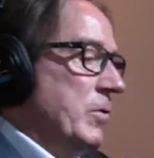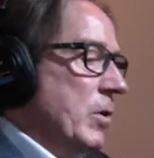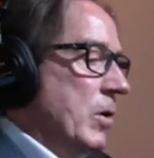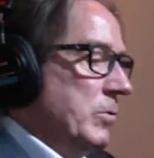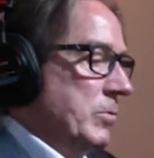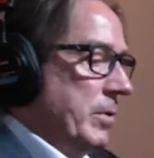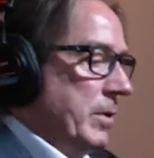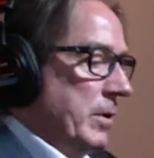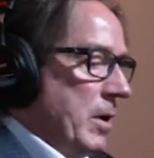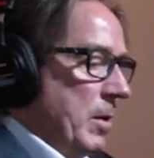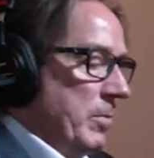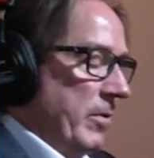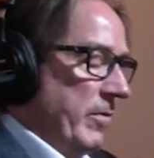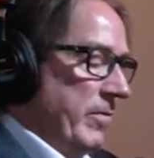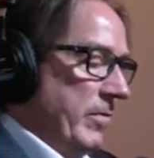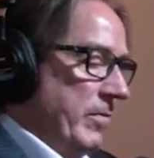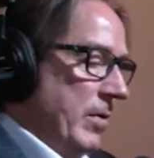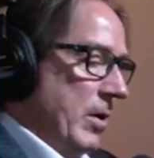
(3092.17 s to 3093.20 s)
we've talked with a
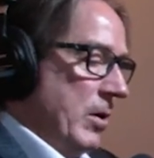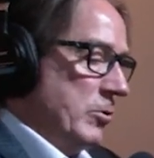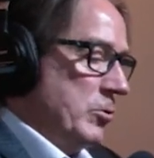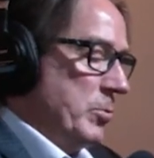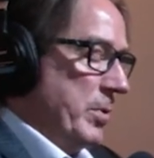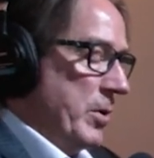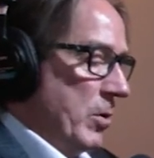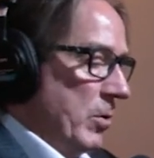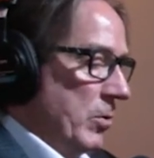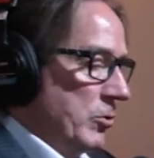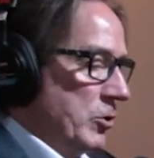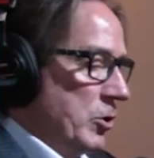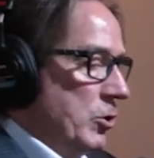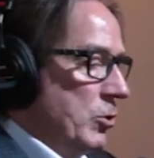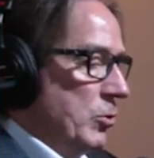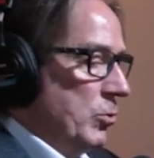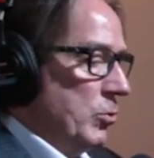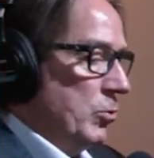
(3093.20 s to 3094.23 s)
couple of
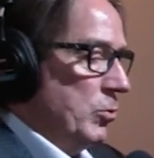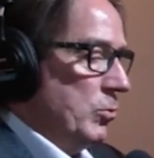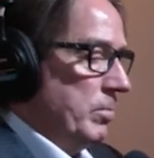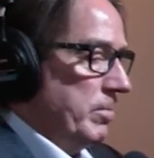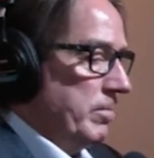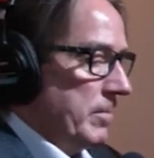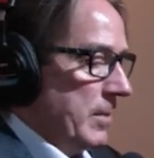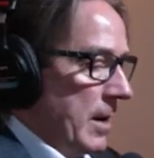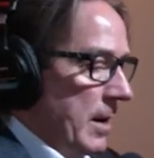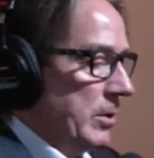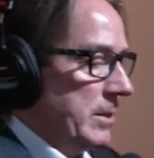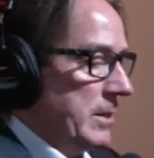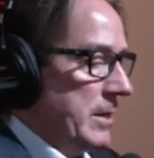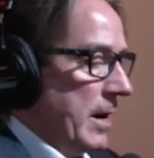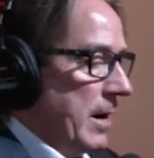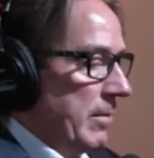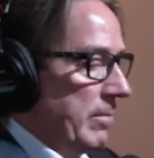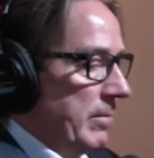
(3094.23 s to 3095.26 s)
entrepreneurs who
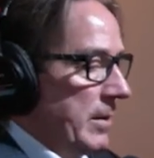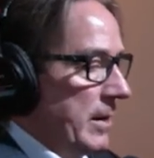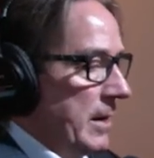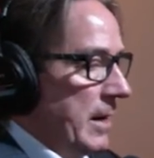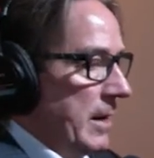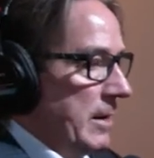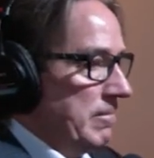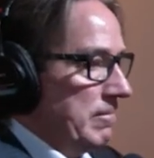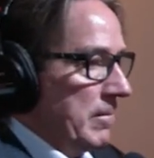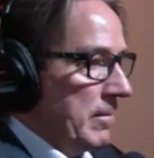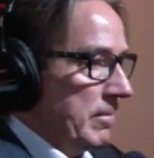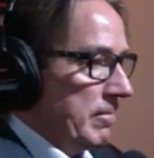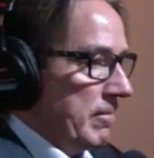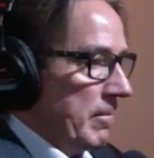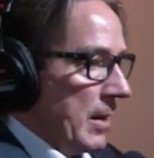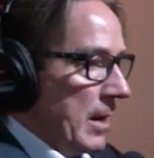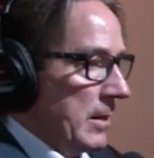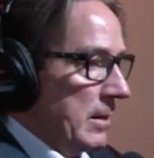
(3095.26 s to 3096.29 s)
looked at the
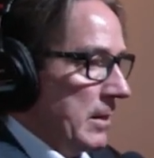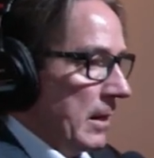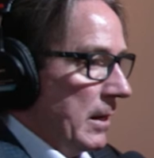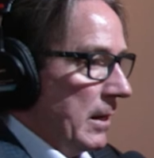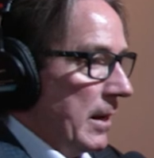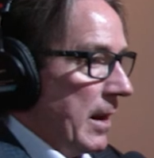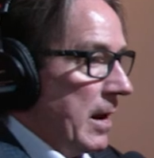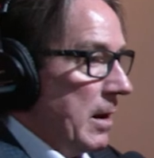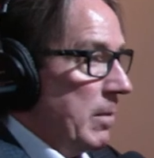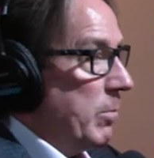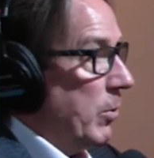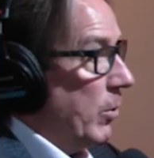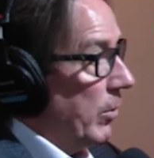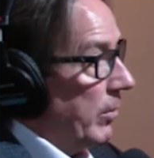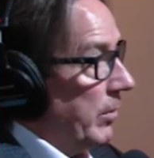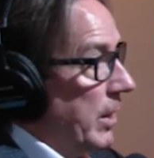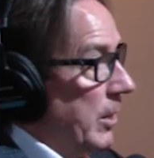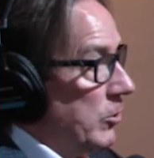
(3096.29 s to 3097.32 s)
the
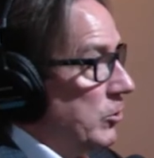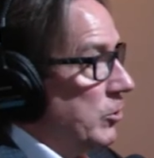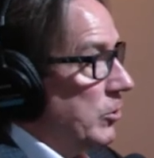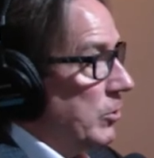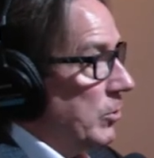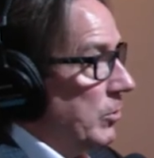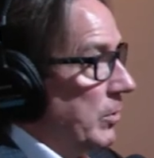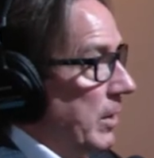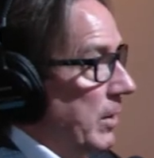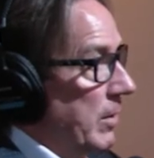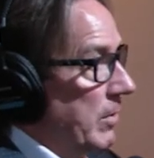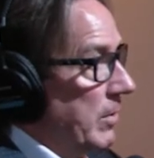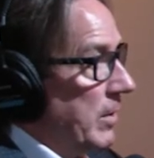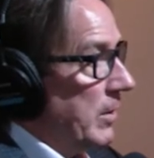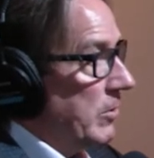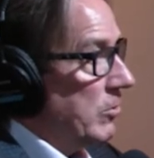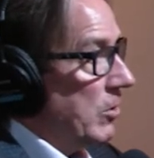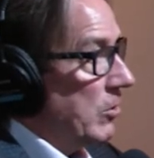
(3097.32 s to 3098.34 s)
labor issue, you
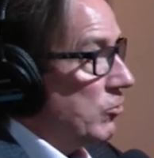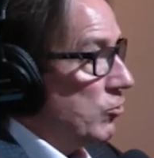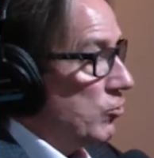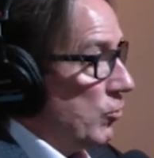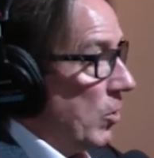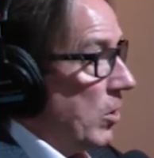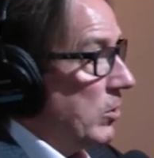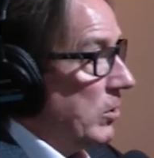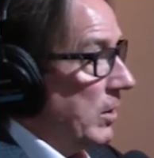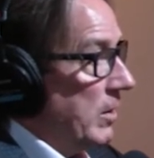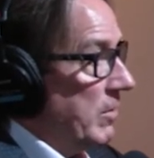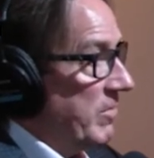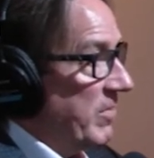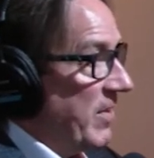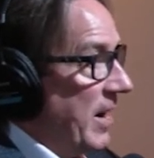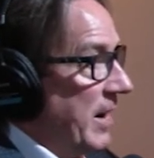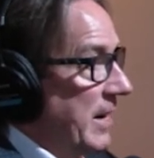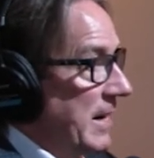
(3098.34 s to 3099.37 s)
know, the, the struggle
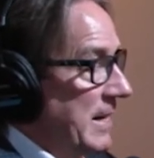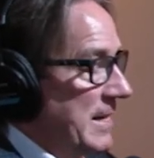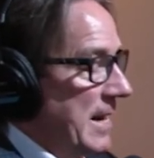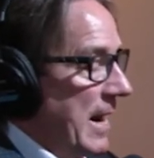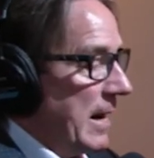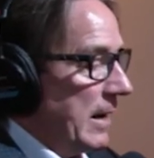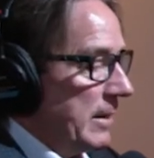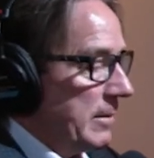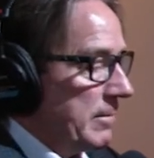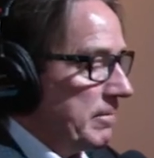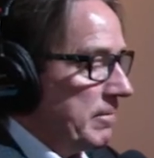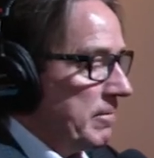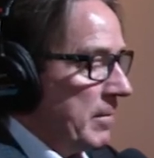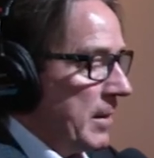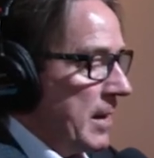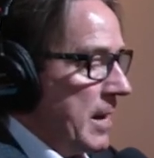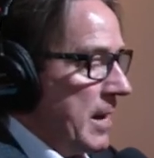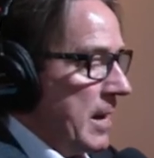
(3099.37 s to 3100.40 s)
in right. finding talent.
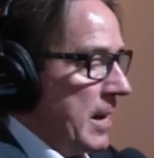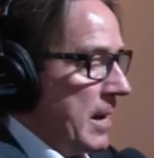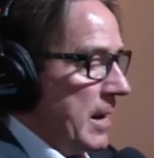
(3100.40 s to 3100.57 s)
Right.